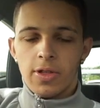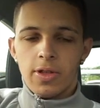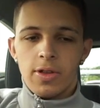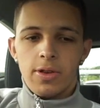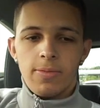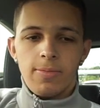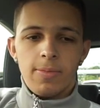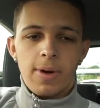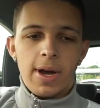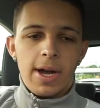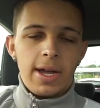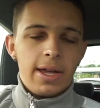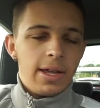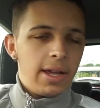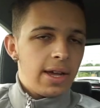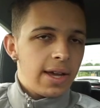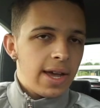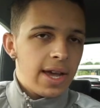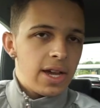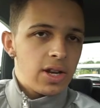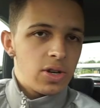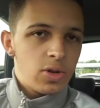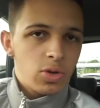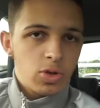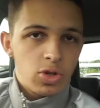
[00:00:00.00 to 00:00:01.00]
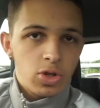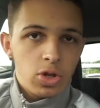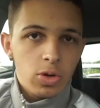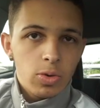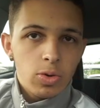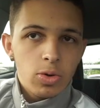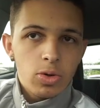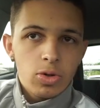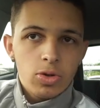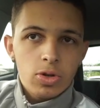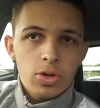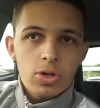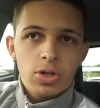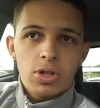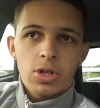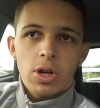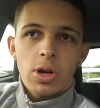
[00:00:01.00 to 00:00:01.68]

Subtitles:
than my occasional 200,